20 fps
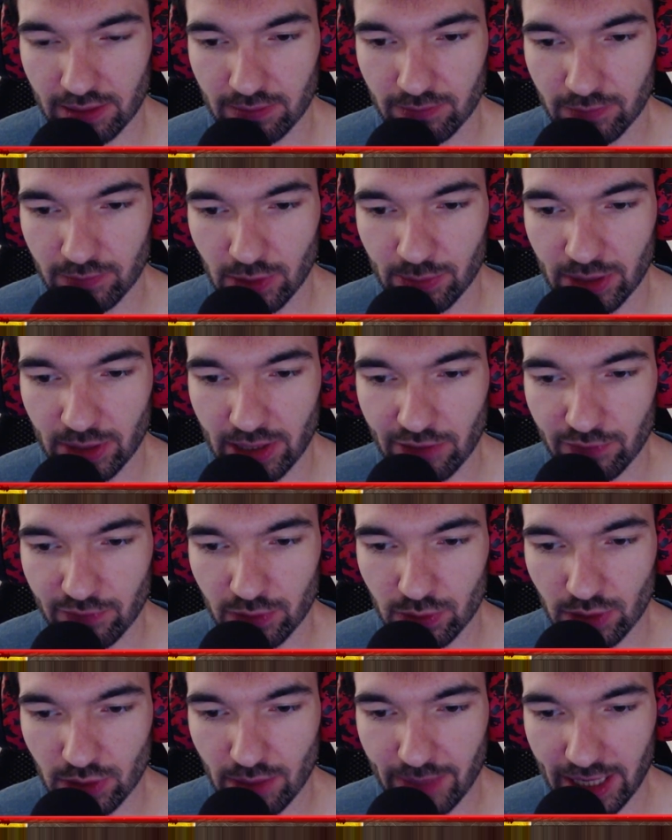will be given
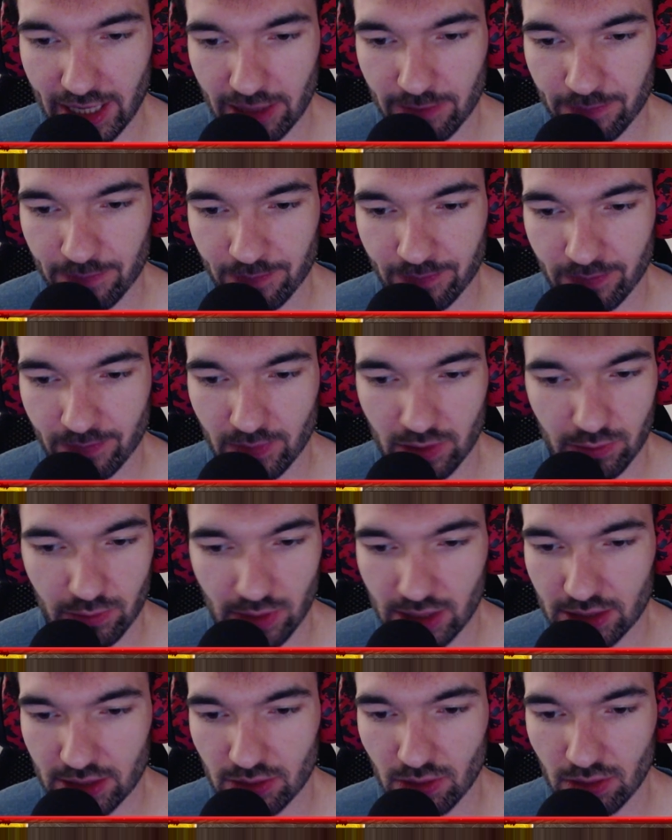to your mech.
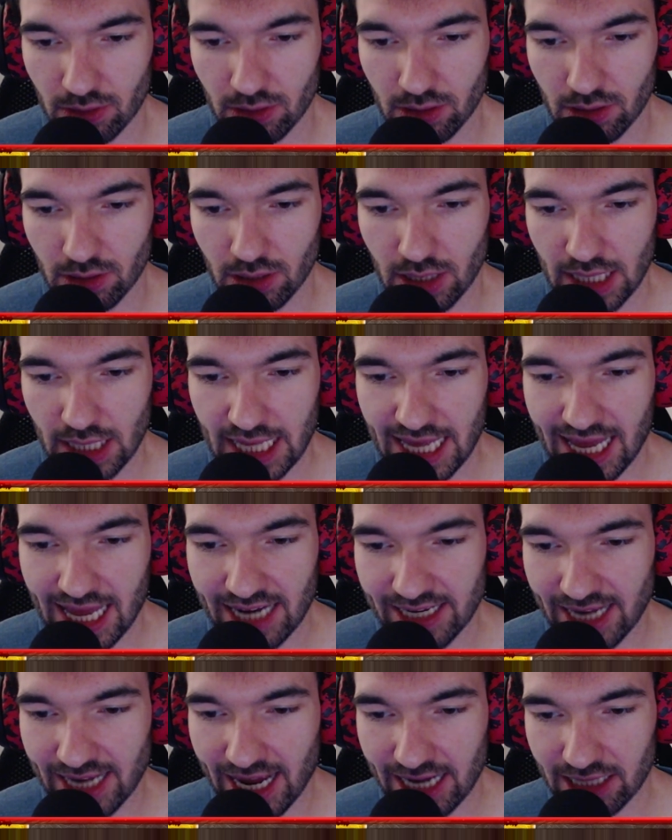Really strong.
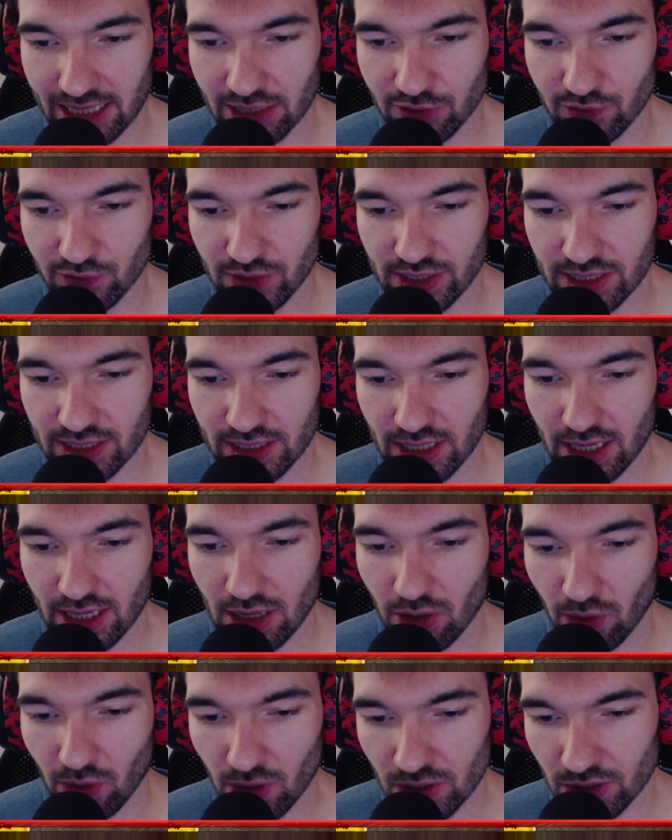And the active is
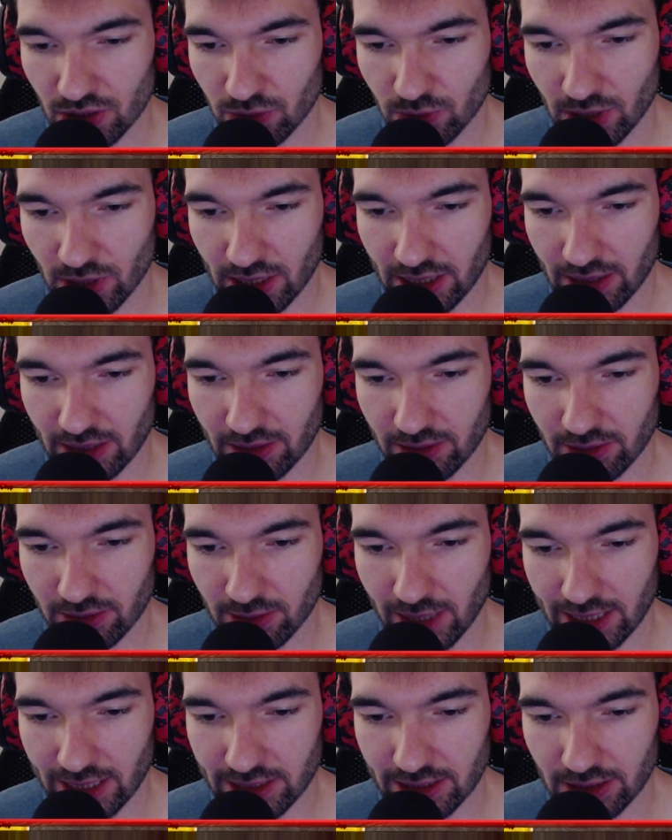also really
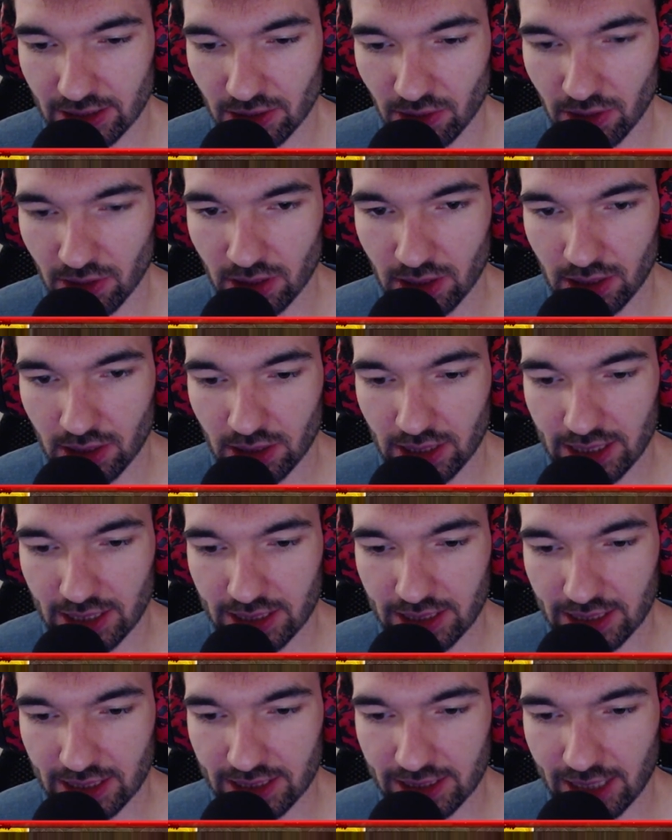crazy. So
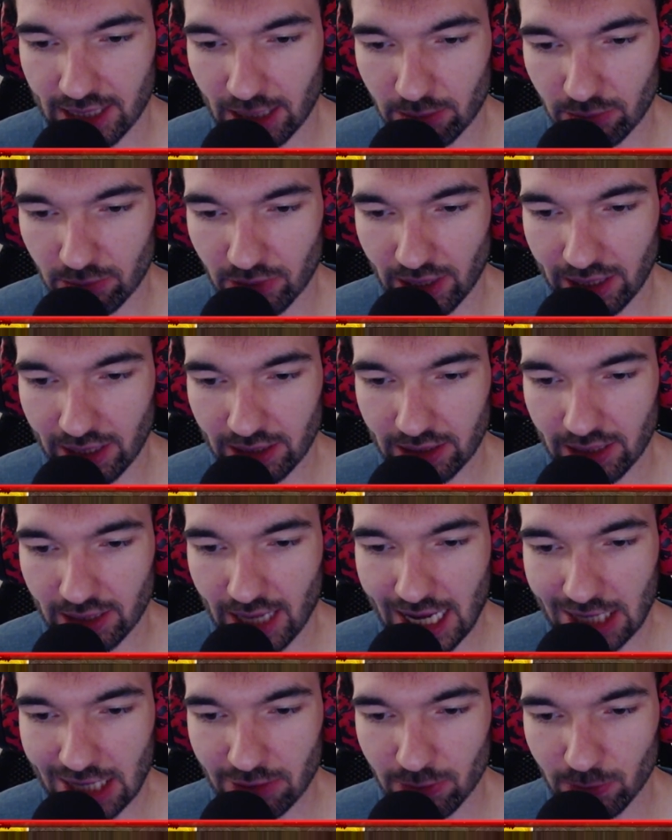it's a stun break
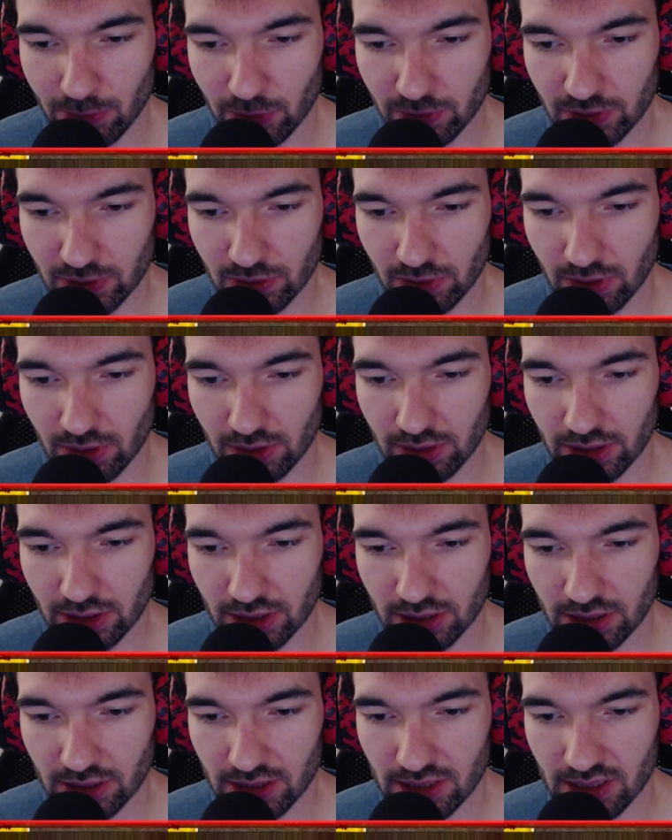and removes 2
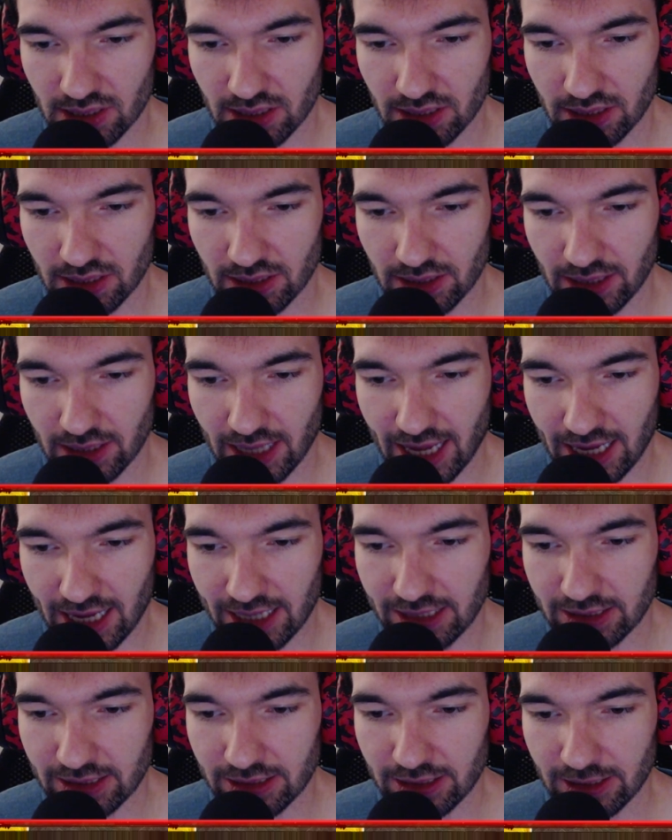conditions.
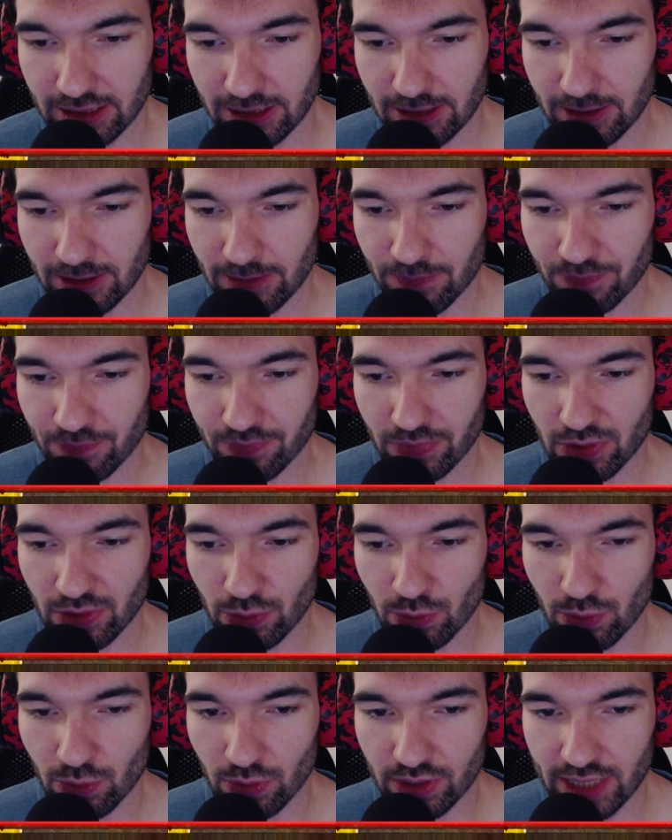And
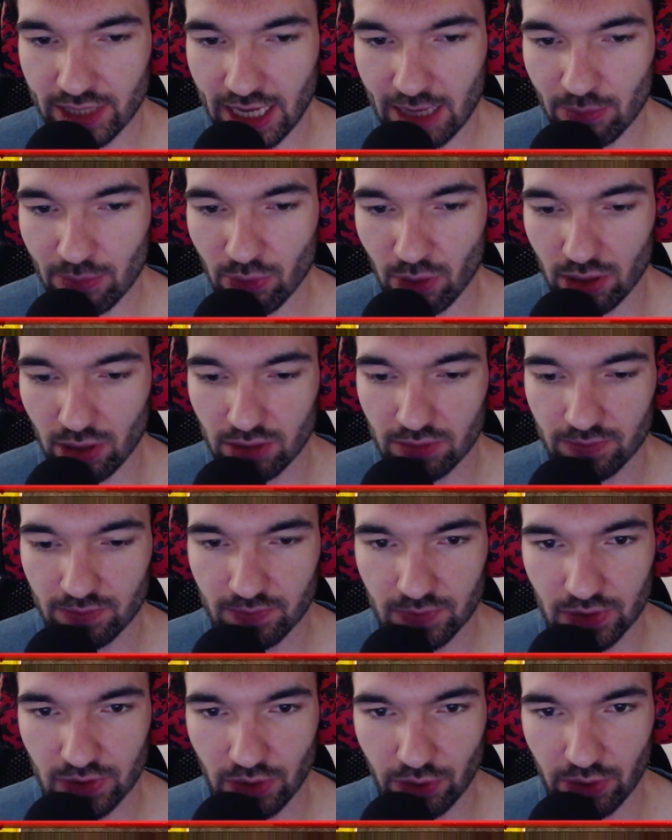you teleport.
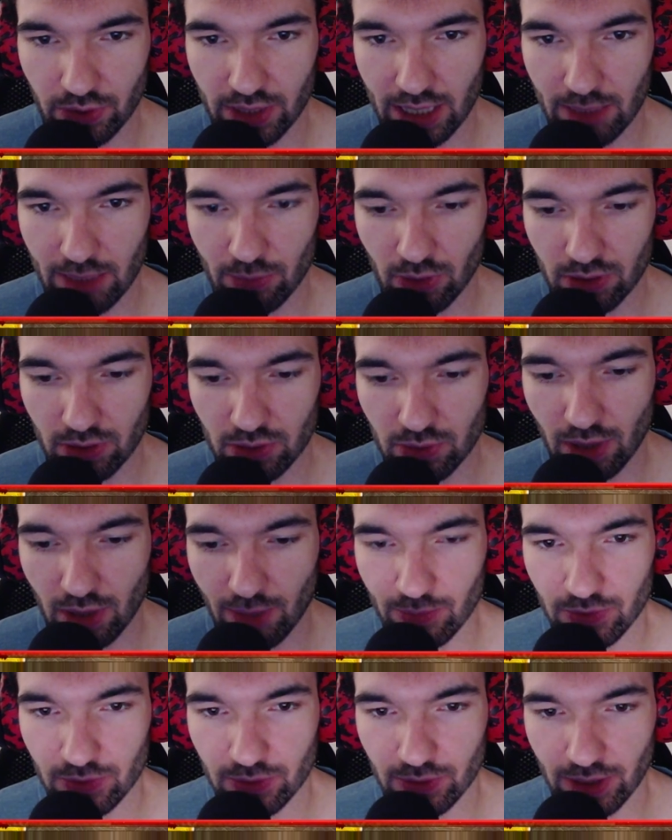So you teleport
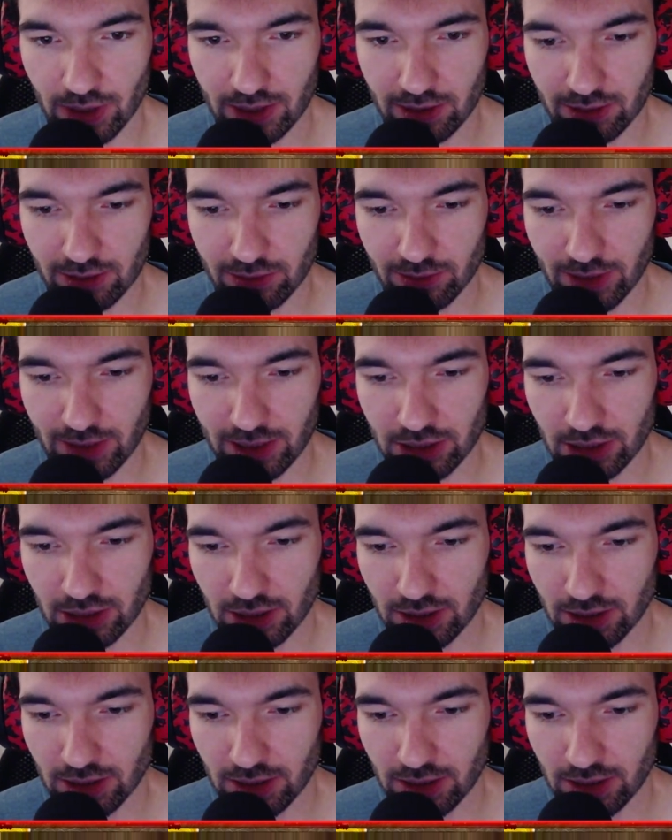up to 900 range.